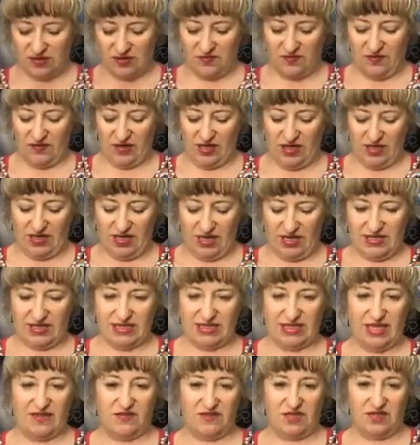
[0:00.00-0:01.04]
It's a very
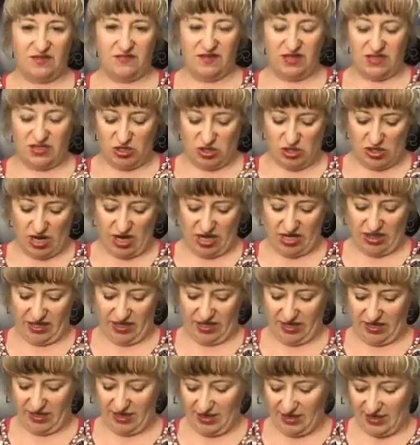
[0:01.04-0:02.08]
nice safety feature, I
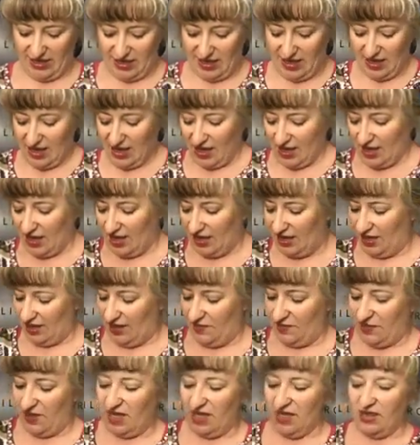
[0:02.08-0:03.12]
think.
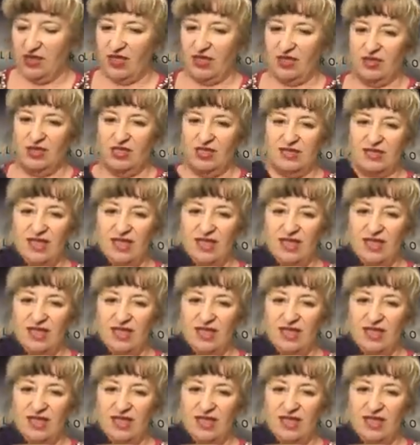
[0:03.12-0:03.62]
And then